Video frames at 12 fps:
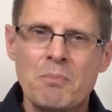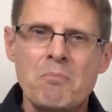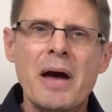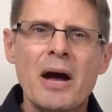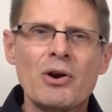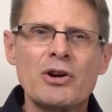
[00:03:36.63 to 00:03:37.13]

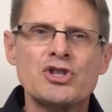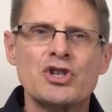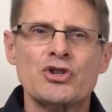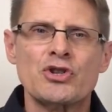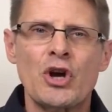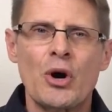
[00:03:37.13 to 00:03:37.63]

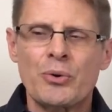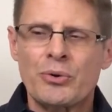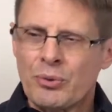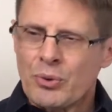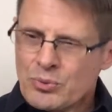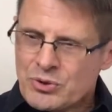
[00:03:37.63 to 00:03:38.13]
Marriages go
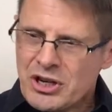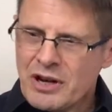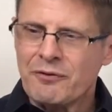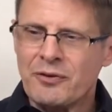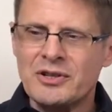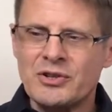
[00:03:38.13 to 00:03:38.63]
through
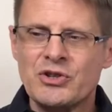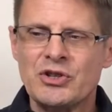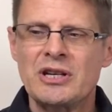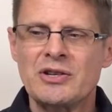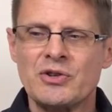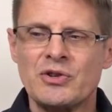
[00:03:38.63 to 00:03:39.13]
different
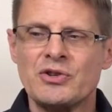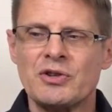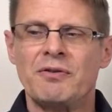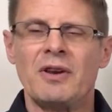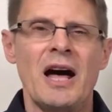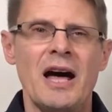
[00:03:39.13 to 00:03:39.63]
seasons
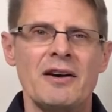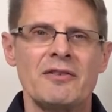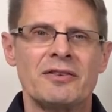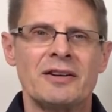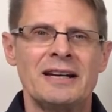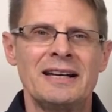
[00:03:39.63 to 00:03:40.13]
of
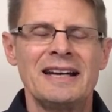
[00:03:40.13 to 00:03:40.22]
life.